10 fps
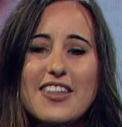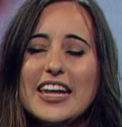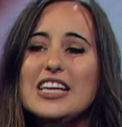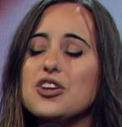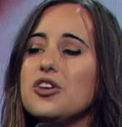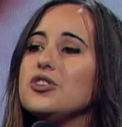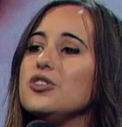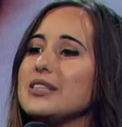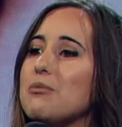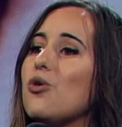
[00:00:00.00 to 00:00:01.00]
that He's going to
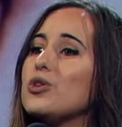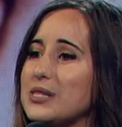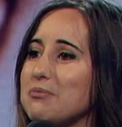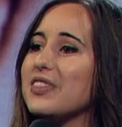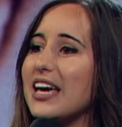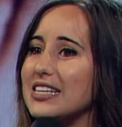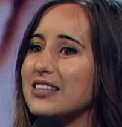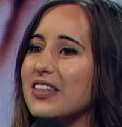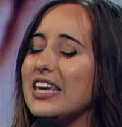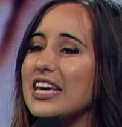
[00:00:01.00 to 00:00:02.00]
do some awesome
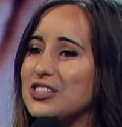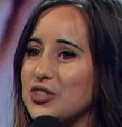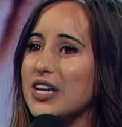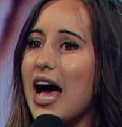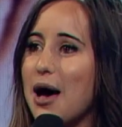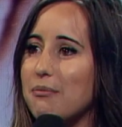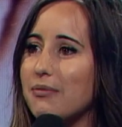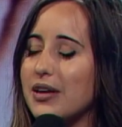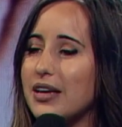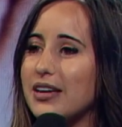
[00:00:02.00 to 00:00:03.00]
things in the years to
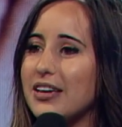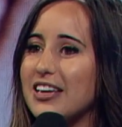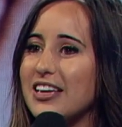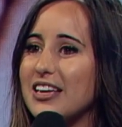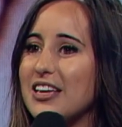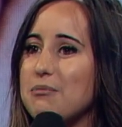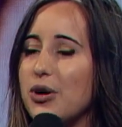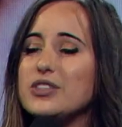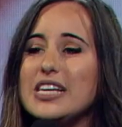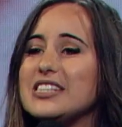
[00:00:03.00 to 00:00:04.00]
come,
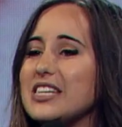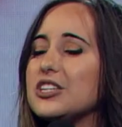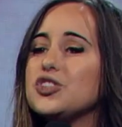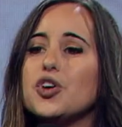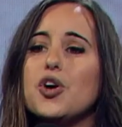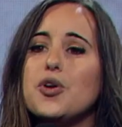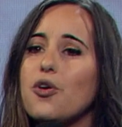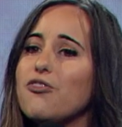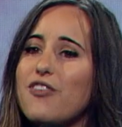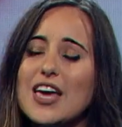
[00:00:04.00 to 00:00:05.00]
because He's the
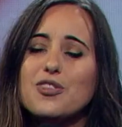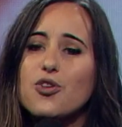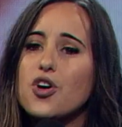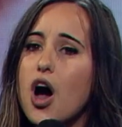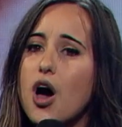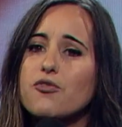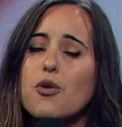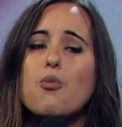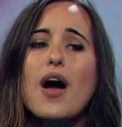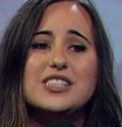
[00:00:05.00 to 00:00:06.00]
eternal faithful God
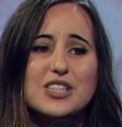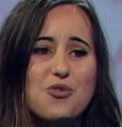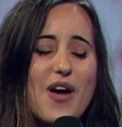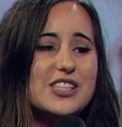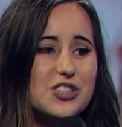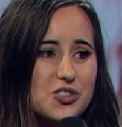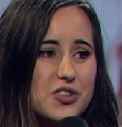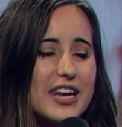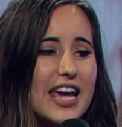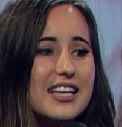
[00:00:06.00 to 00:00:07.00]
from one generation
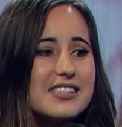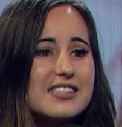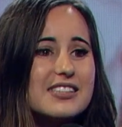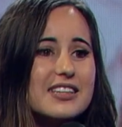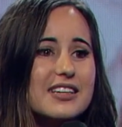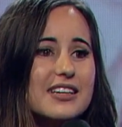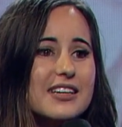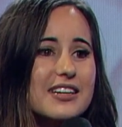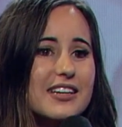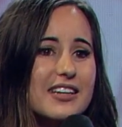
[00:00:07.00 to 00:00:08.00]
to the next.
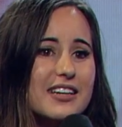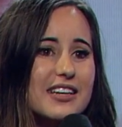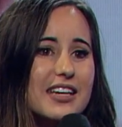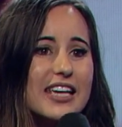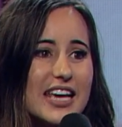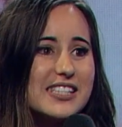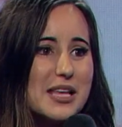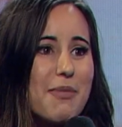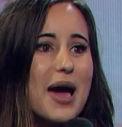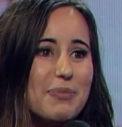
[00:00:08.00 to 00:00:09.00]
Yes,
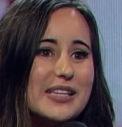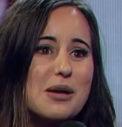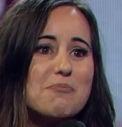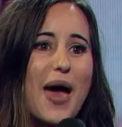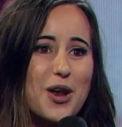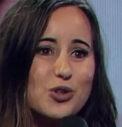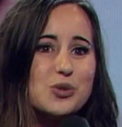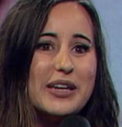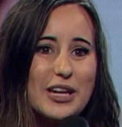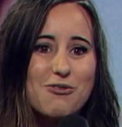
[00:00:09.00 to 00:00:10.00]
there might be some
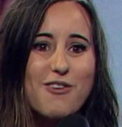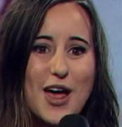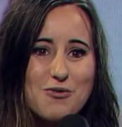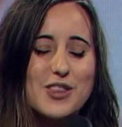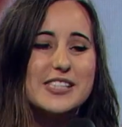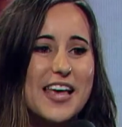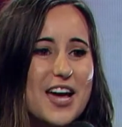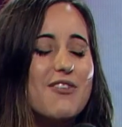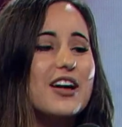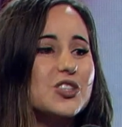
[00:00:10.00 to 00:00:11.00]
battles we need to fight for the
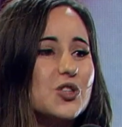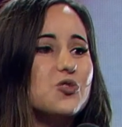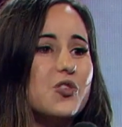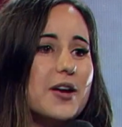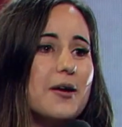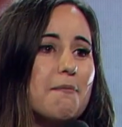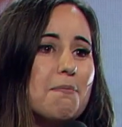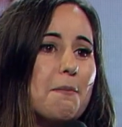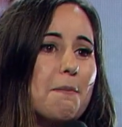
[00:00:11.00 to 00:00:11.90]
sake of our children,